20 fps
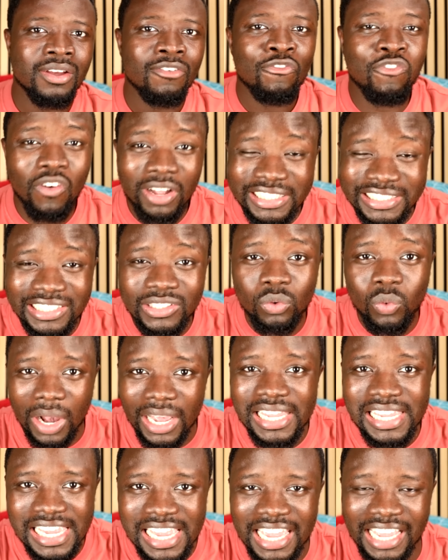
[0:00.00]

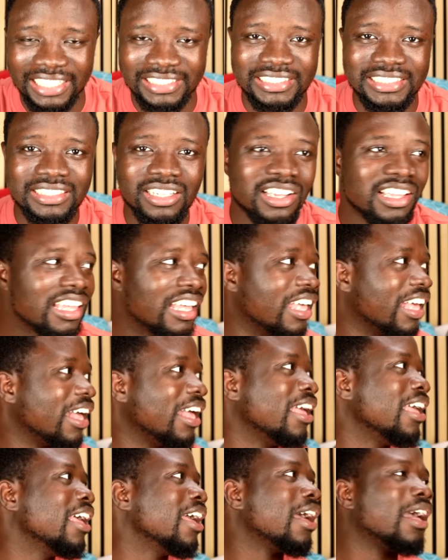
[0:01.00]
41 years.
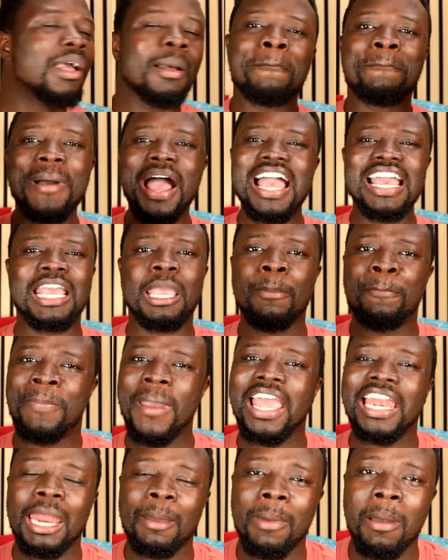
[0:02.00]
Bank
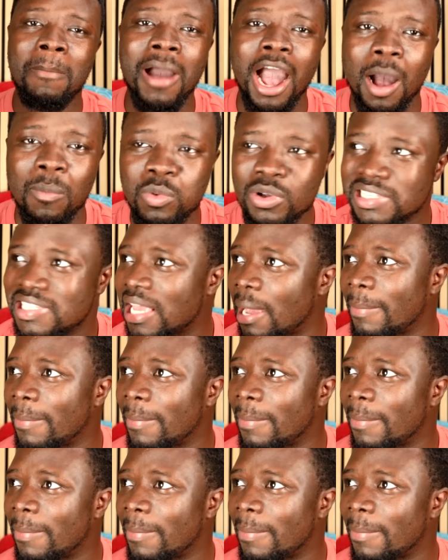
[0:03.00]
Ben be ma abusi